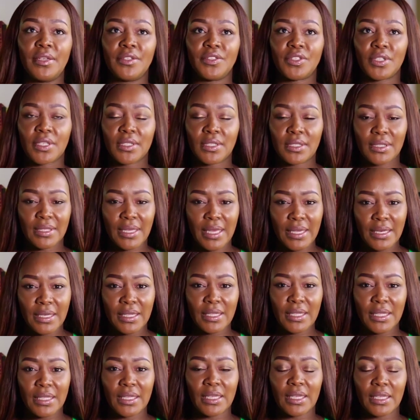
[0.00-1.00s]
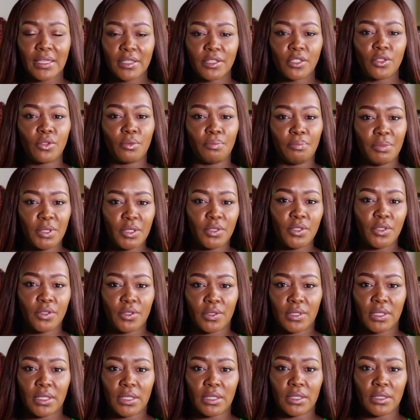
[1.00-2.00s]
just anything else to build your
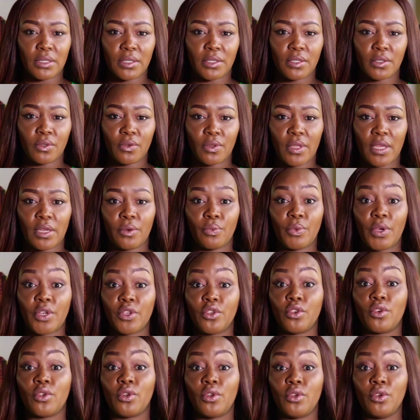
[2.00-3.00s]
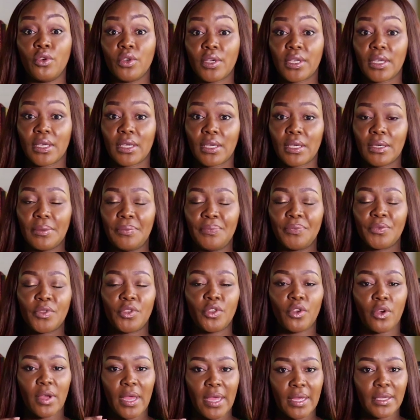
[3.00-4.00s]
skills, so that when you're looking,
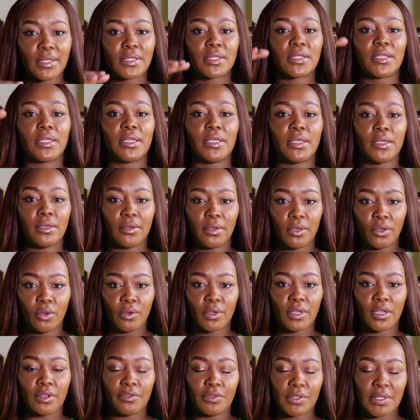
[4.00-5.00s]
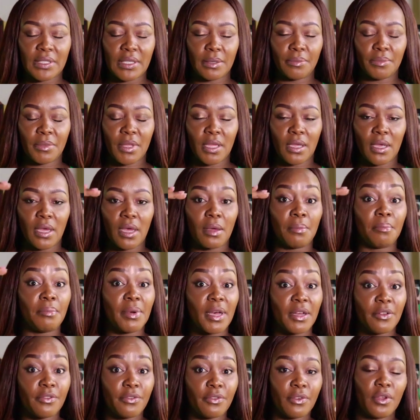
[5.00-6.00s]
you're actually looking for something
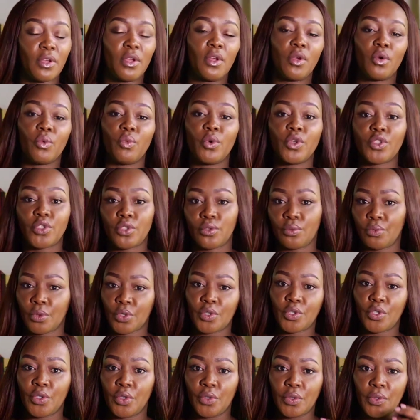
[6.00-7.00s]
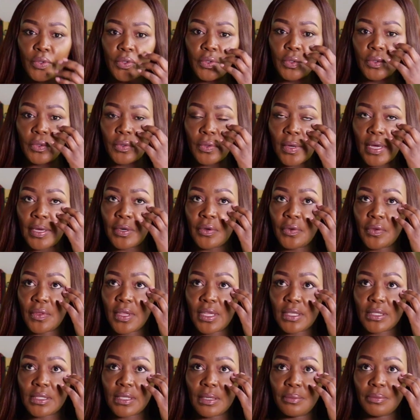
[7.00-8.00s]
above what you used to do. I know
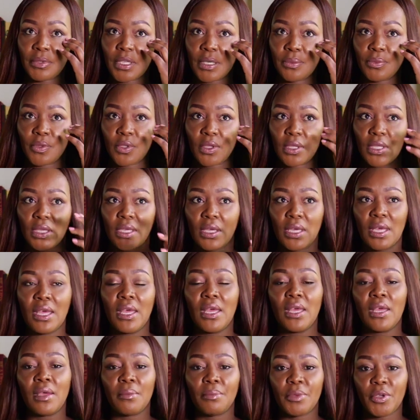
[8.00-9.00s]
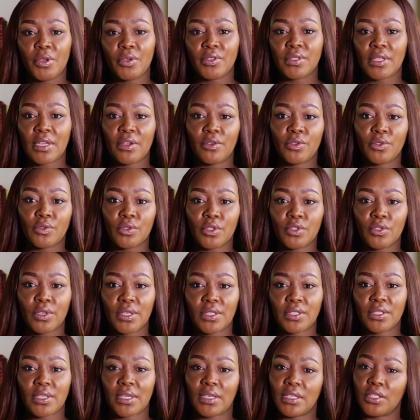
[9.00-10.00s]
that sometimes you think, because I was
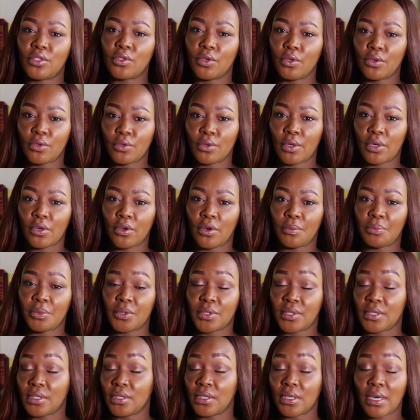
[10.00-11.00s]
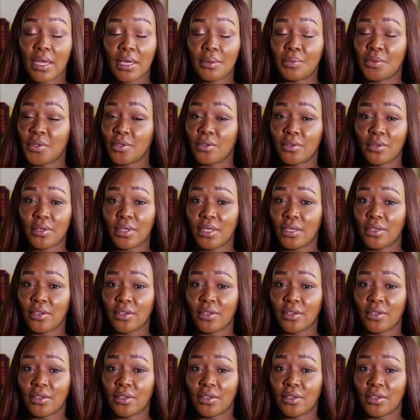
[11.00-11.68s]
retrenched, I need to go to a lower position. Absolutely